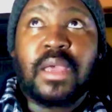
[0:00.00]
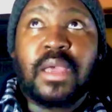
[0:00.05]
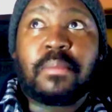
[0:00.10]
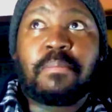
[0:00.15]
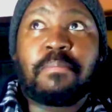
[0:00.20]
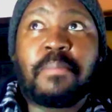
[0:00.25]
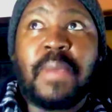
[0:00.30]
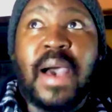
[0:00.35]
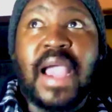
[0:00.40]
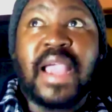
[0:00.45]

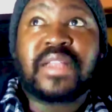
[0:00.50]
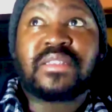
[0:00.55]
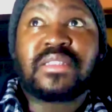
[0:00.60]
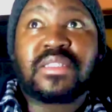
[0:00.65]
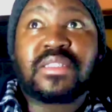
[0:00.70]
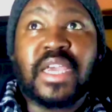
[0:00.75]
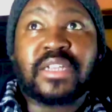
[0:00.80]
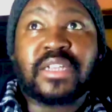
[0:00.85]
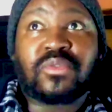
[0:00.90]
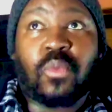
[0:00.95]

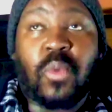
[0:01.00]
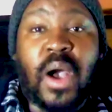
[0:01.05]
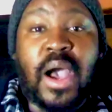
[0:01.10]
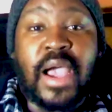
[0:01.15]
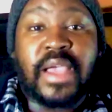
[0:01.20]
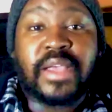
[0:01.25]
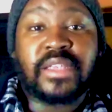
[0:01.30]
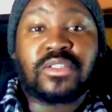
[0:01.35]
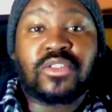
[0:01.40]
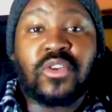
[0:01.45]

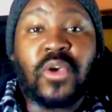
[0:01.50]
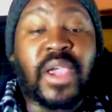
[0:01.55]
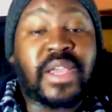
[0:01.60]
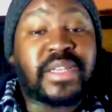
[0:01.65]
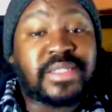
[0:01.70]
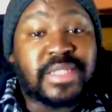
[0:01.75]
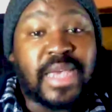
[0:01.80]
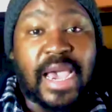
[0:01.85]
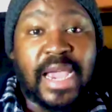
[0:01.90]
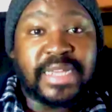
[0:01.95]
mindset-wise, your
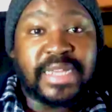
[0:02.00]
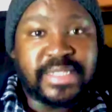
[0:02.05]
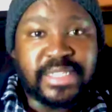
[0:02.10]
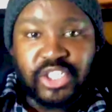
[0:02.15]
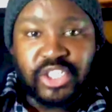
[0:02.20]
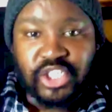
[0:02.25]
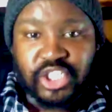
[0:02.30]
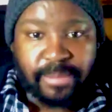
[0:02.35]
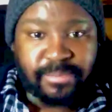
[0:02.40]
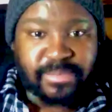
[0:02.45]

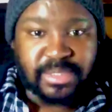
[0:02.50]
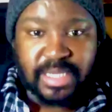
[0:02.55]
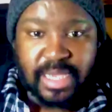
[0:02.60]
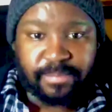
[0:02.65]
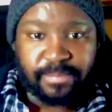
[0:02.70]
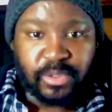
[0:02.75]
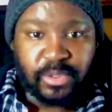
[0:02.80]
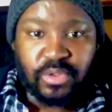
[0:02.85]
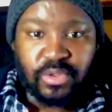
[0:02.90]
anxiety jumps up.